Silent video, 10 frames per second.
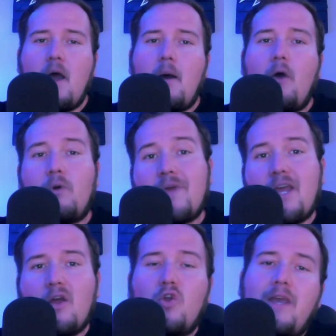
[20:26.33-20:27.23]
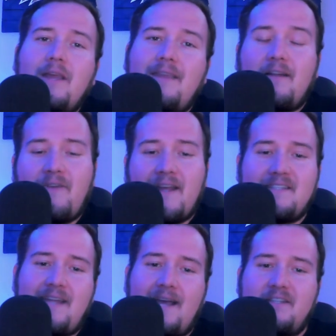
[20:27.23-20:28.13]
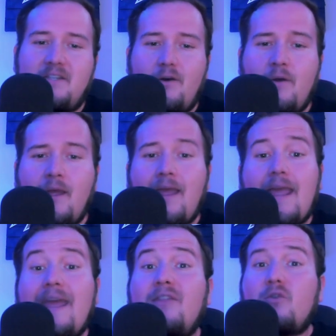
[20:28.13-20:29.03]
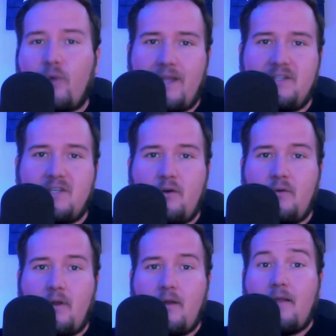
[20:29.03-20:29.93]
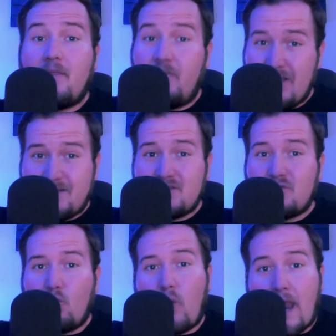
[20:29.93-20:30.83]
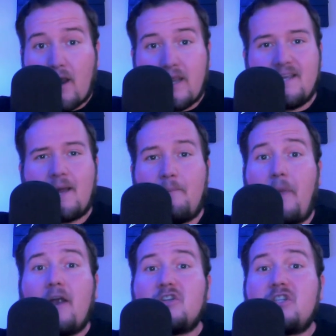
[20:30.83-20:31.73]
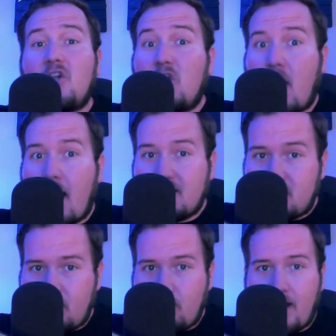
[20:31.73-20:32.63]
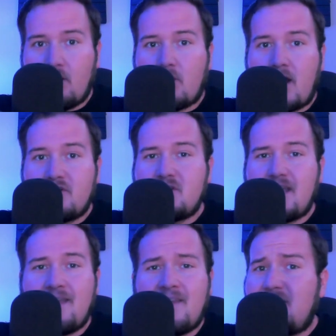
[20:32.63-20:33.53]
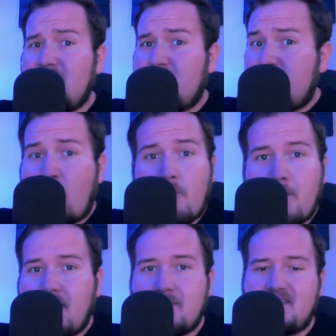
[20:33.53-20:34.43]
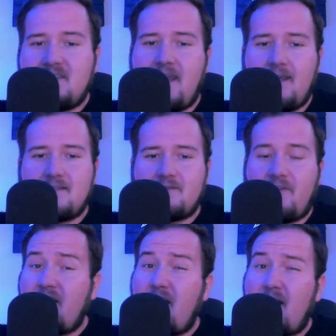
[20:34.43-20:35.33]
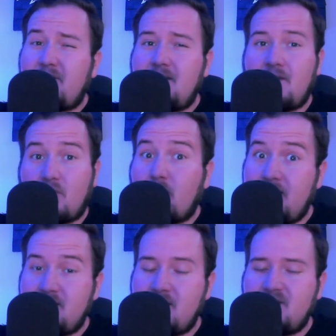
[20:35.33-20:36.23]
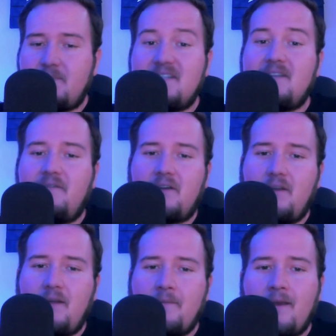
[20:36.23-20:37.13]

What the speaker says: When we look at the advanced stats, though, in the red zone, this is where he compares a lot to Aaron Rodgers in that they don't make mistakes very often in the red zone specifically.